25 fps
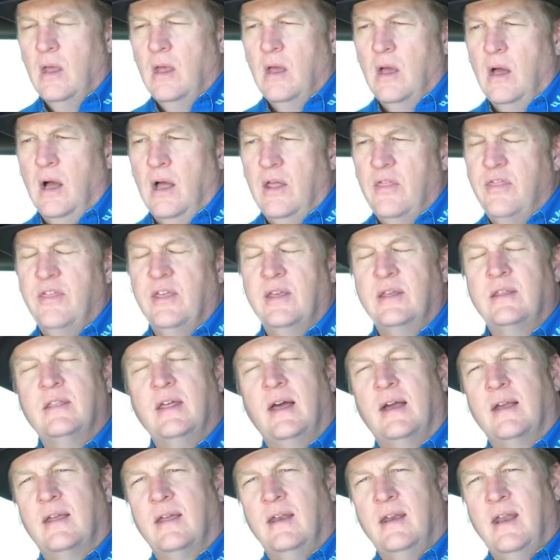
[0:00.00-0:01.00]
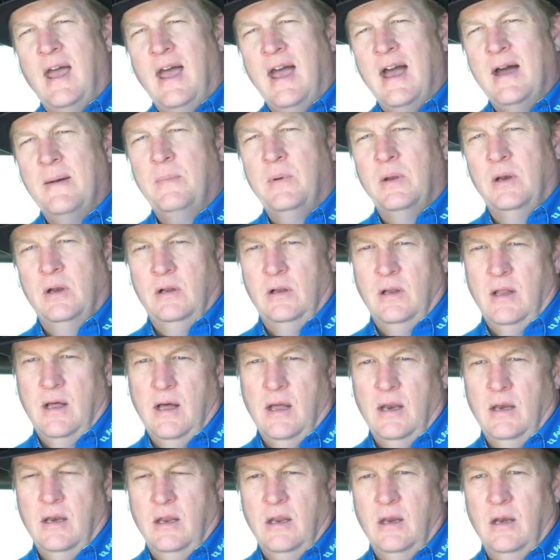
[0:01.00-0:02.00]
I think that can happen a
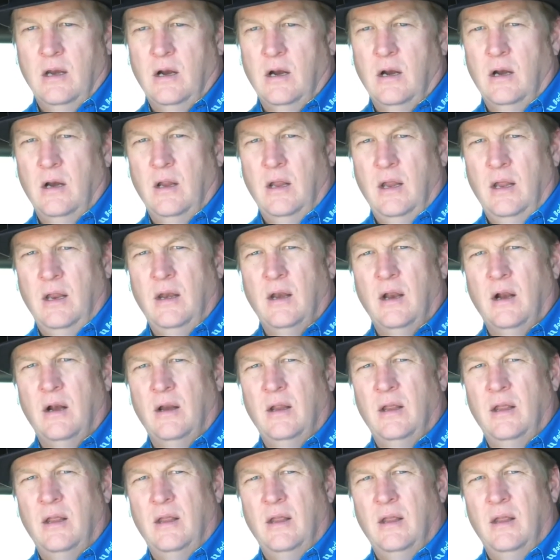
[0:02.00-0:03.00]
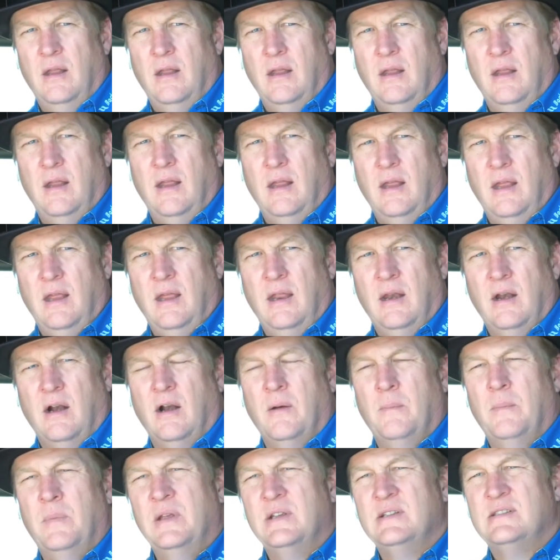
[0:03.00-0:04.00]
lot in our in our in our
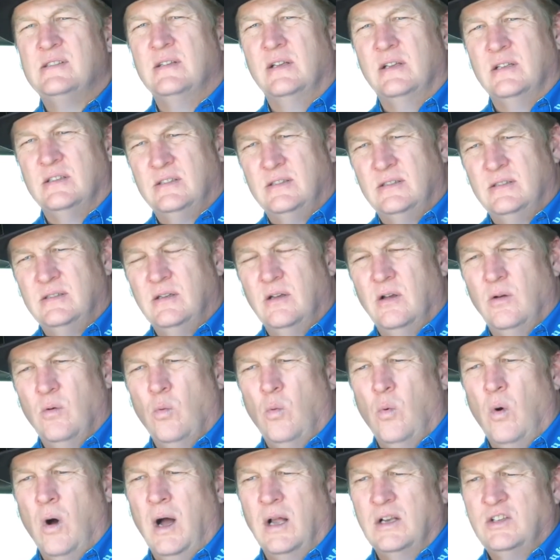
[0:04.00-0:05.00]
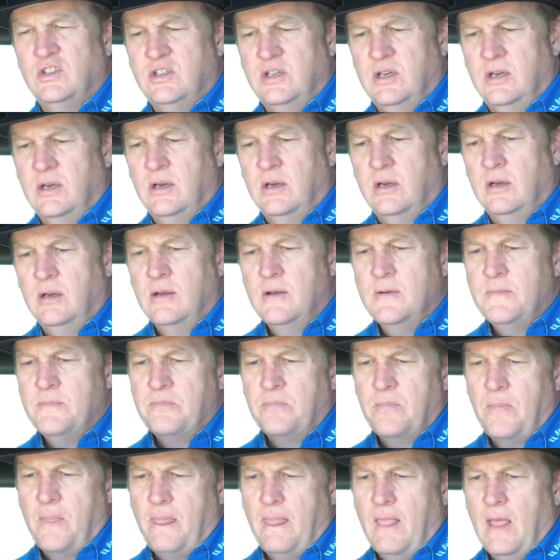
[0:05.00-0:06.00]
business watching
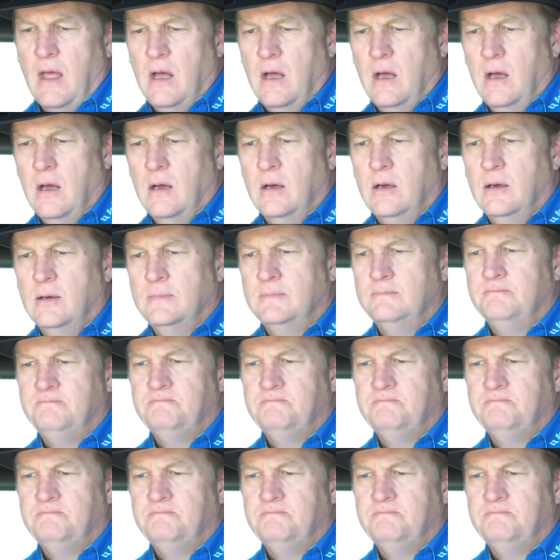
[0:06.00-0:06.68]
um,